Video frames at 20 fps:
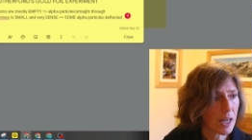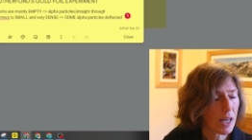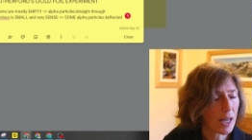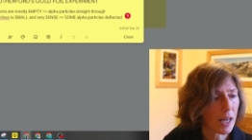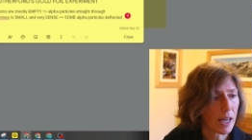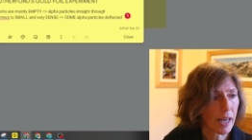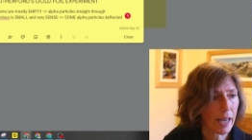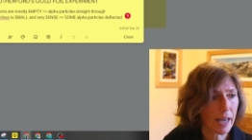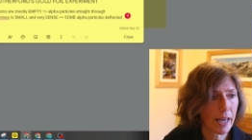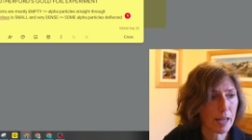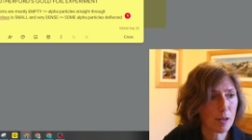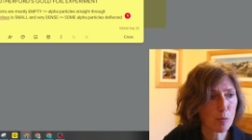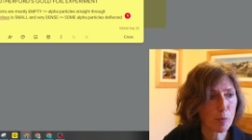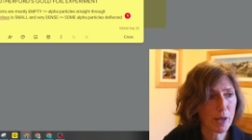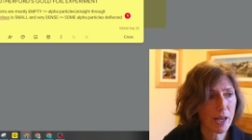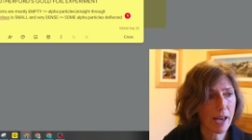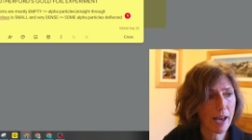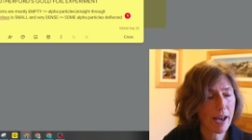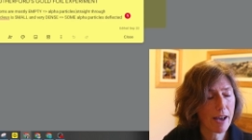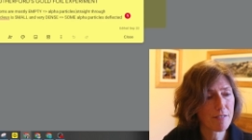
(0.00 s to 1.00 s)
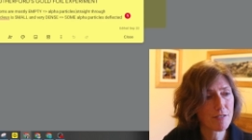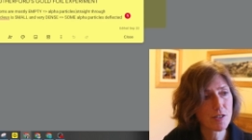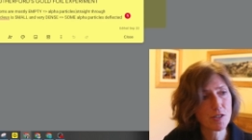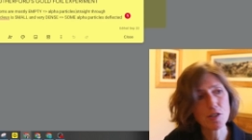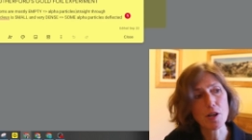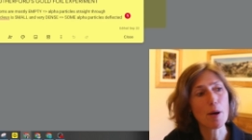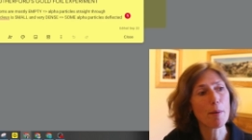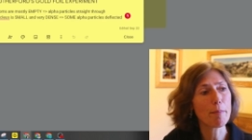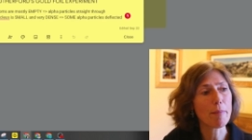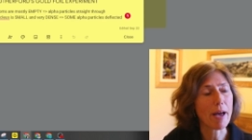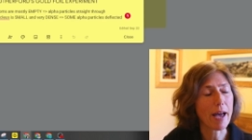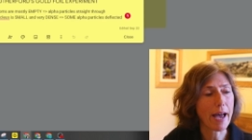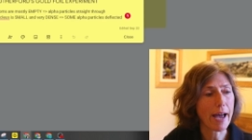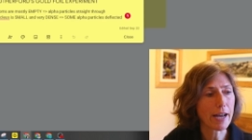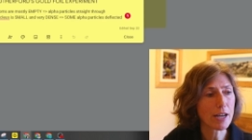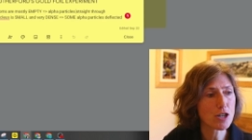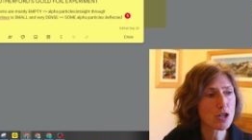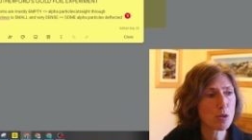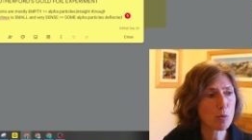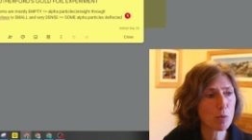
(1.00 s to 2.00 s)
and we have some
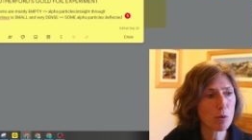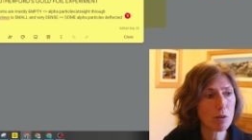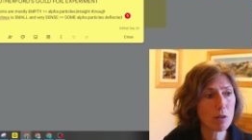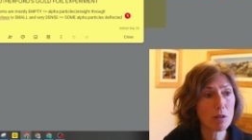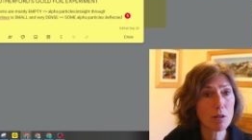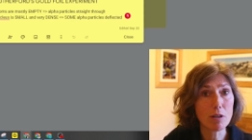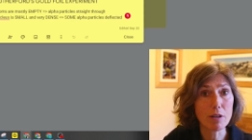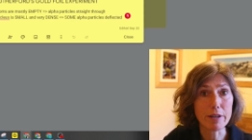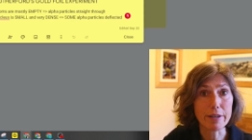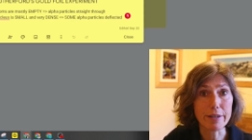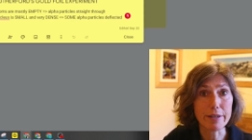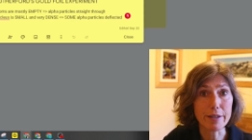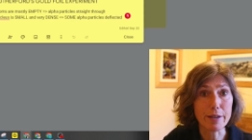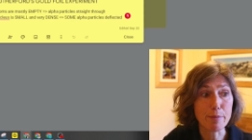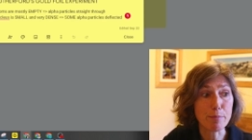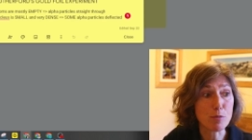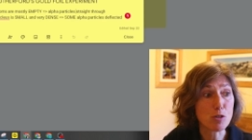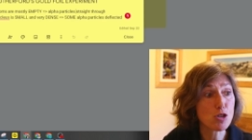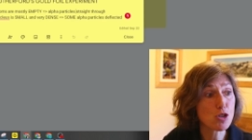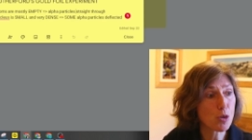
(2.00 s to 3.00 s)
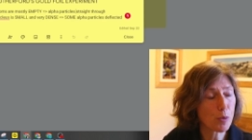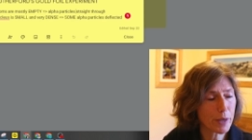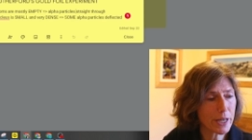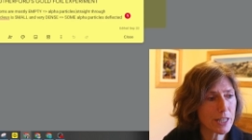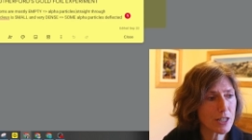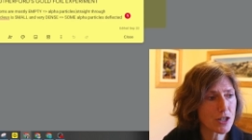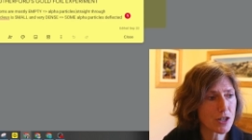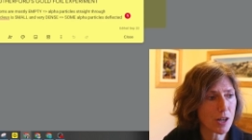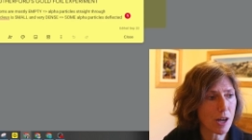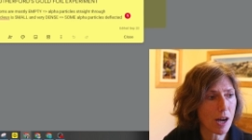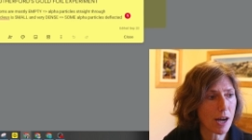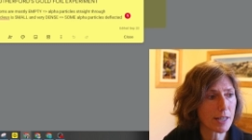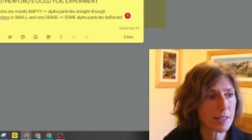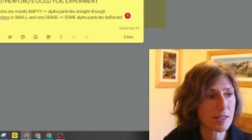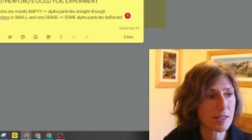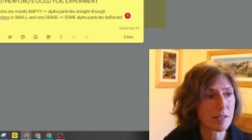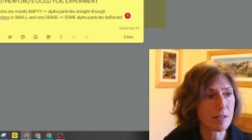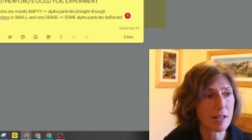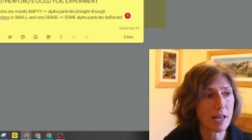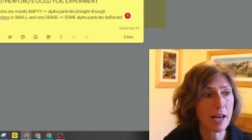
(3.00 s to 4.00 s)
actual um,
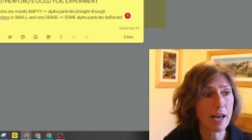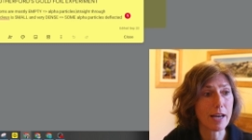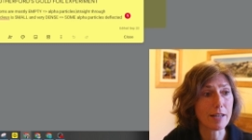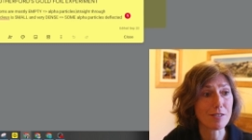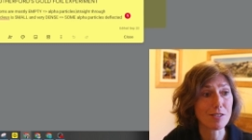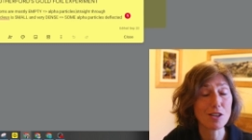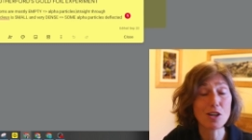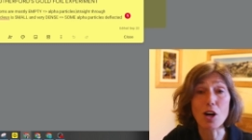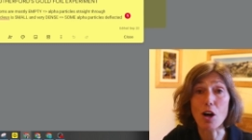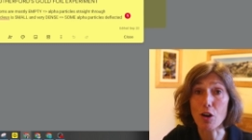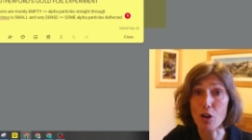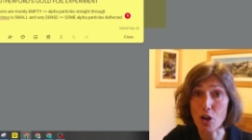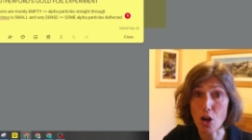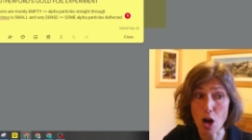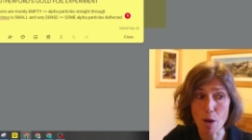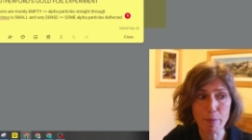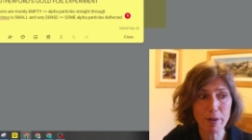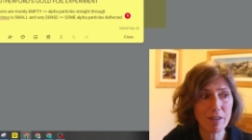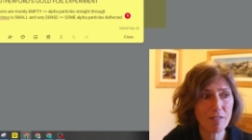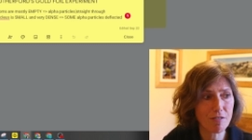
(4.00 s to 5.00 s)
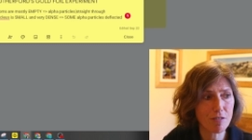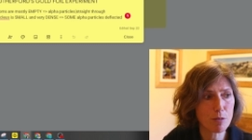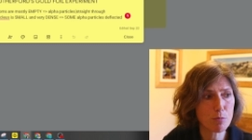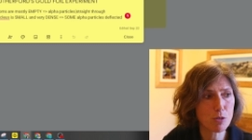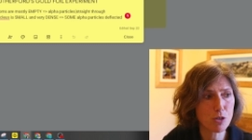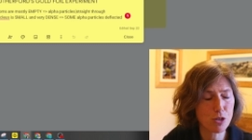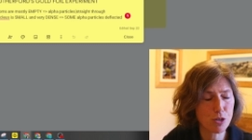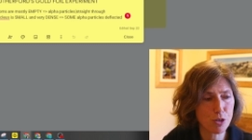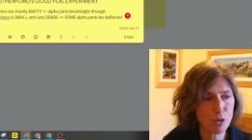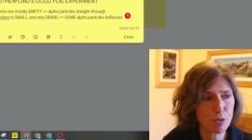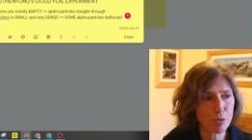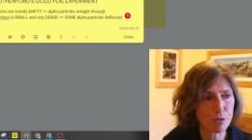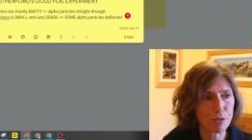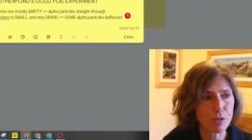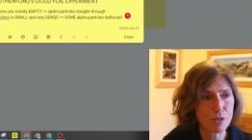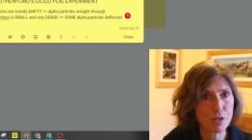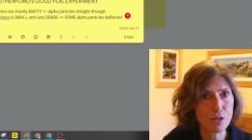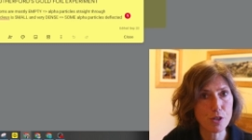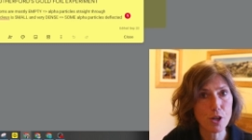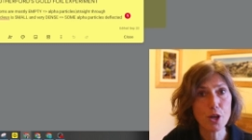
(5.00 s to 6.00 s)
screenshots that are coming from
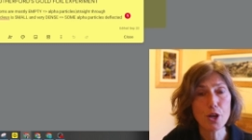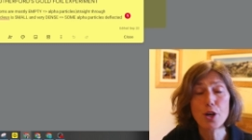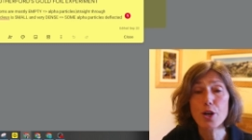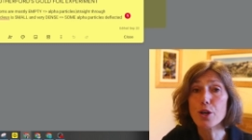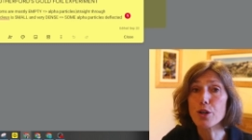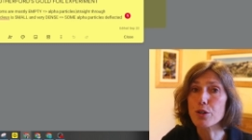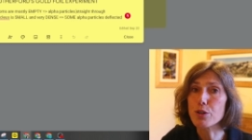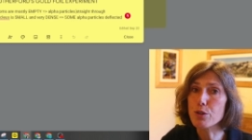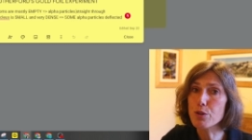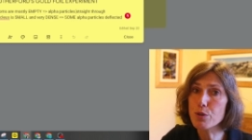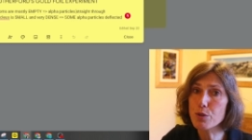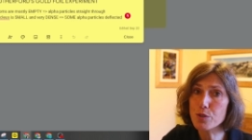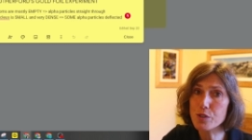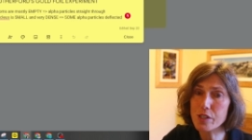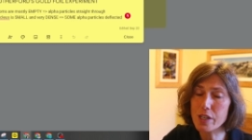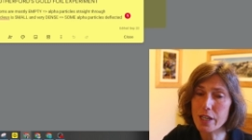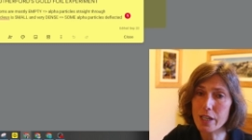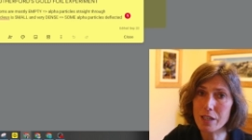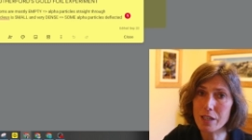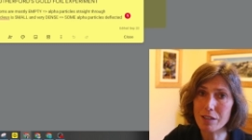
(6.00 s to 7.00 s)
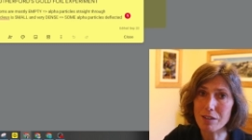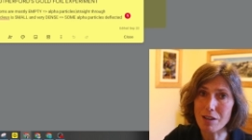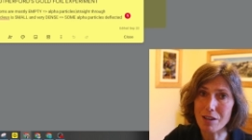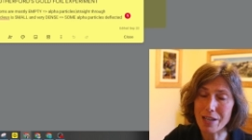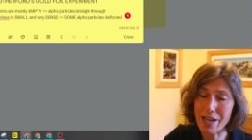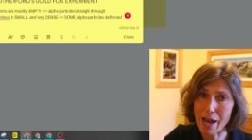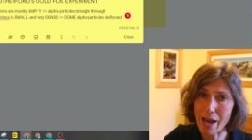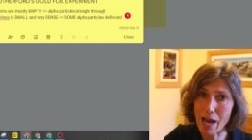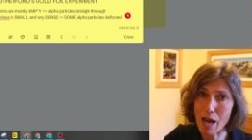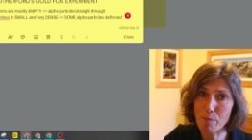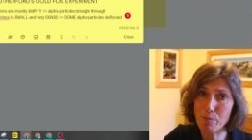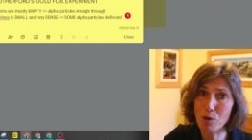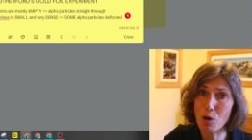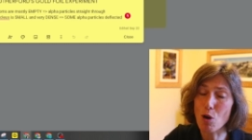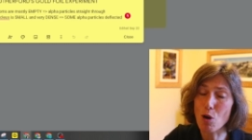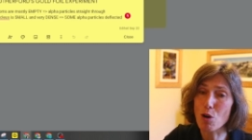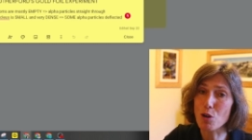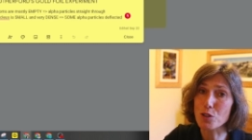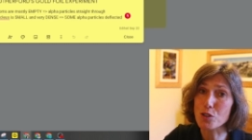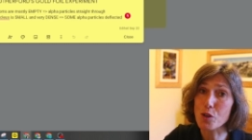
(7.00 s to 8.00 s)
students using an app
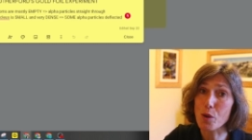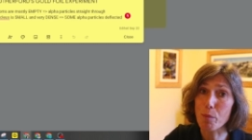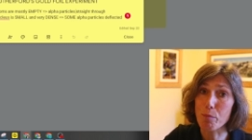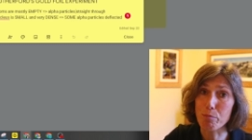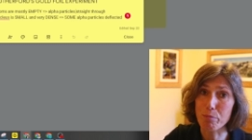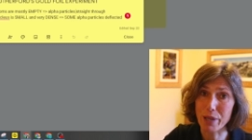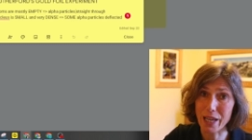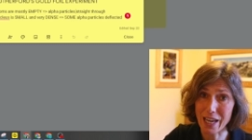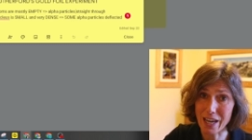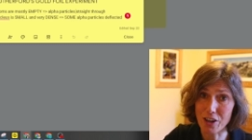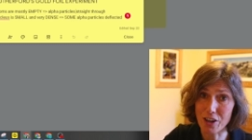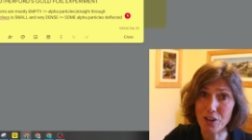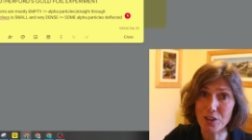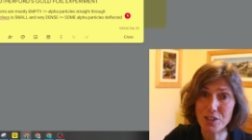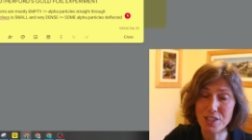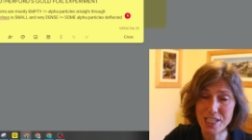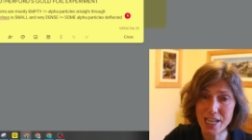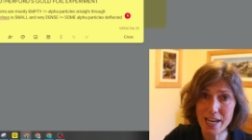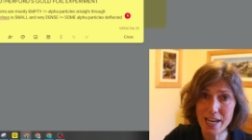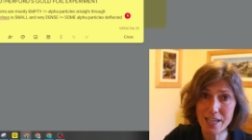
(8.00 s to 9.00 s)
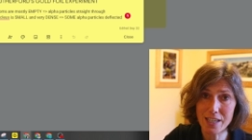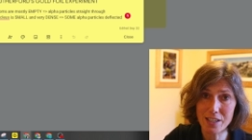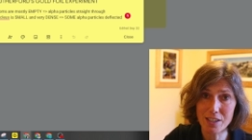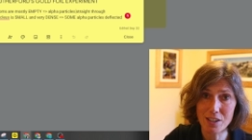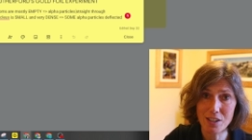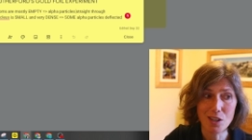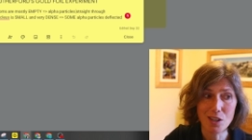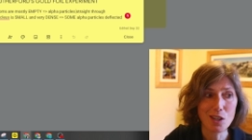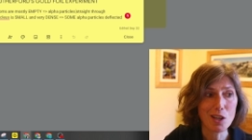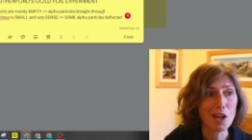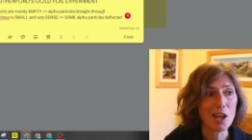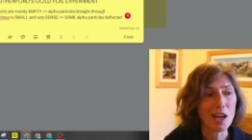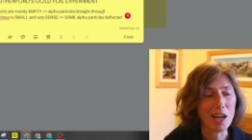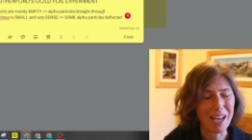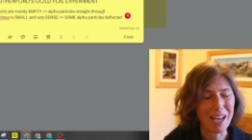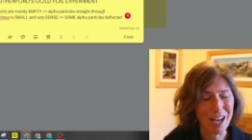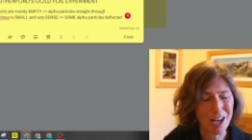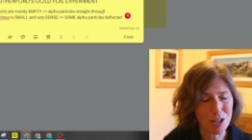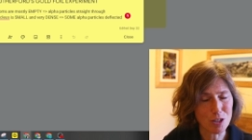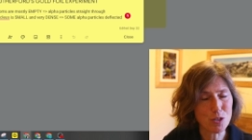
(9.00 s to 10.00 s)
called Pear Deck.
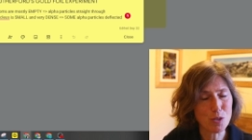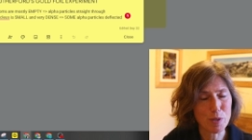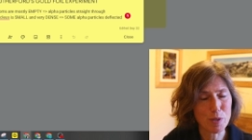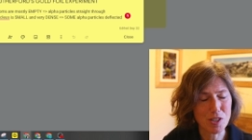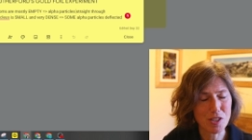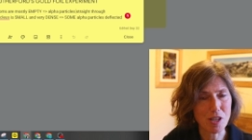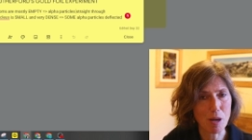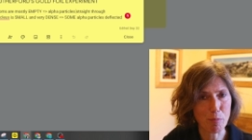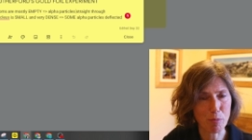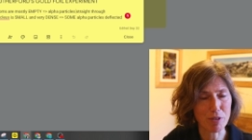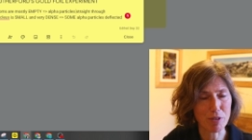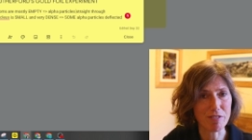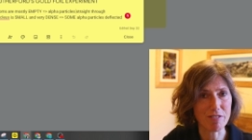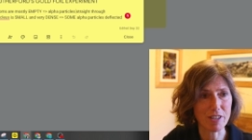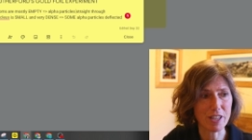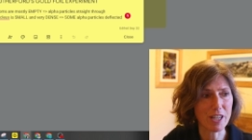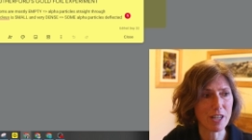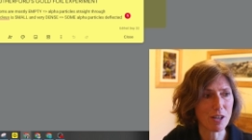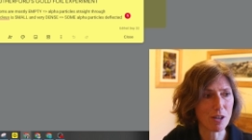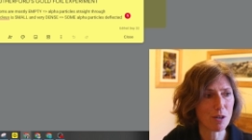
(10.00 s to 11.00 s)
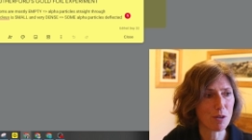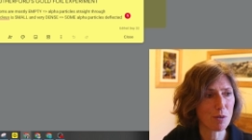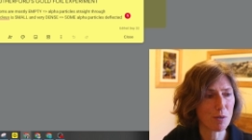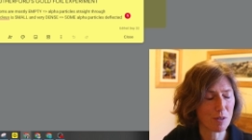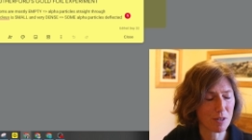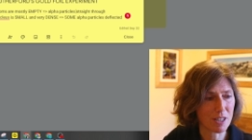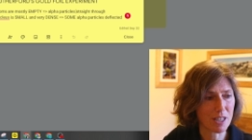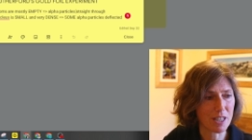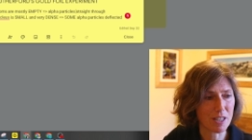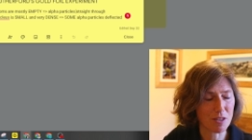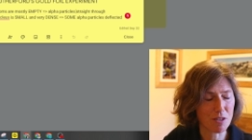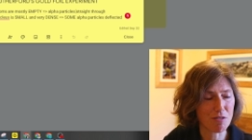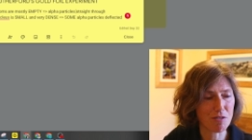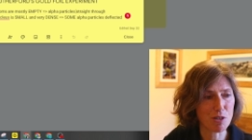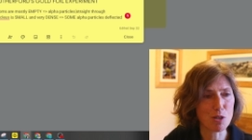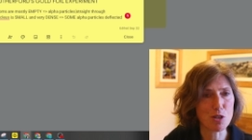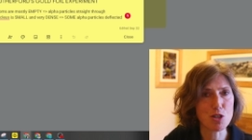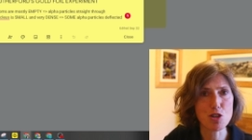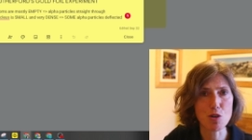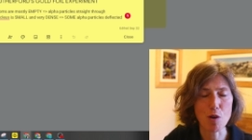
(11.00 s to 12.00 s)
I'll do a separate video in the
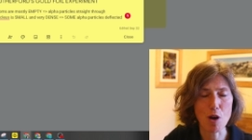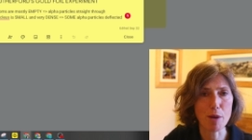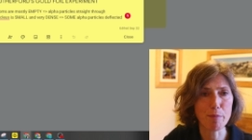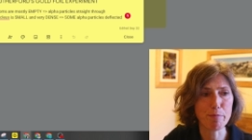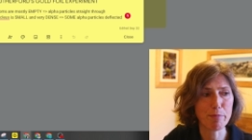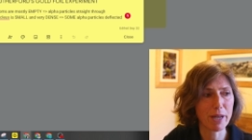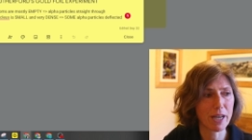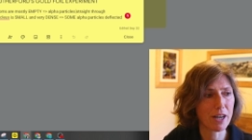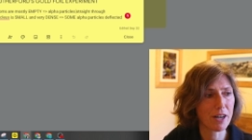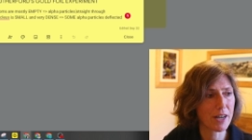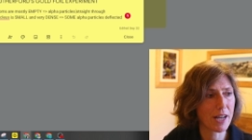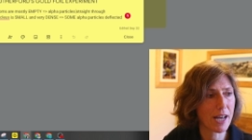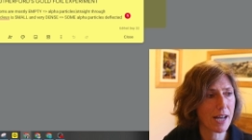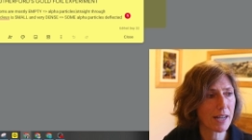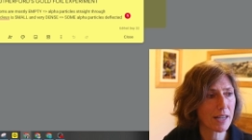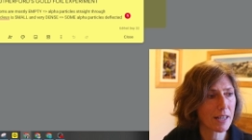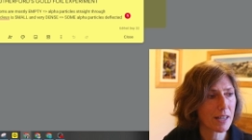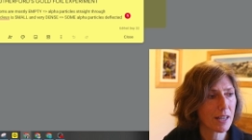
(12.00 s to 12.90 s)
future on Pear Deck